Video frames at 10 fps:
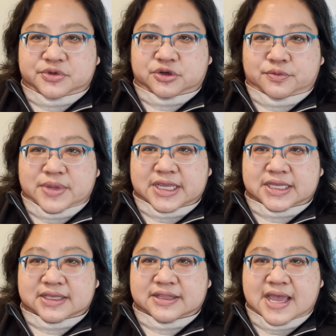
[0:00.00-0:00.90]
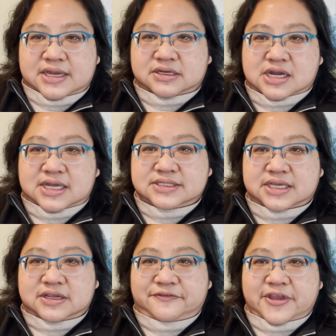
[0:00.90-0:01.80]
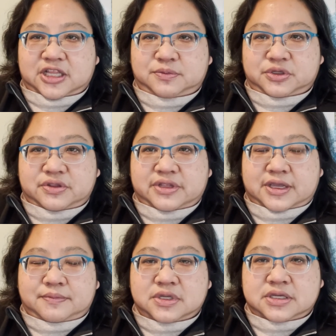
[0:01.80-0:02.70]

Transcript: you're making that content available to them.